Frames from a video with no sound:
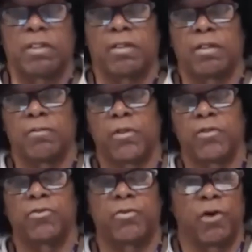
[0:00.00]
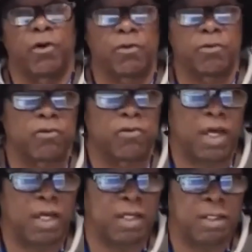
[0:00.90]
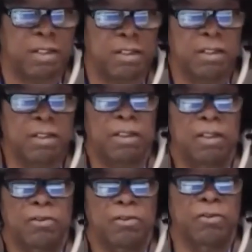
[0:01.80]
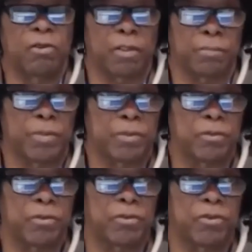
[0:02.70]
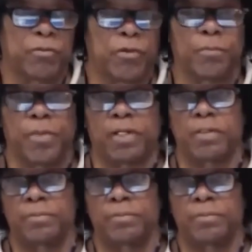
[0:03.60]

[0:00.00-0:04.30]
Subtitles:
or what you call today Europe or Europa.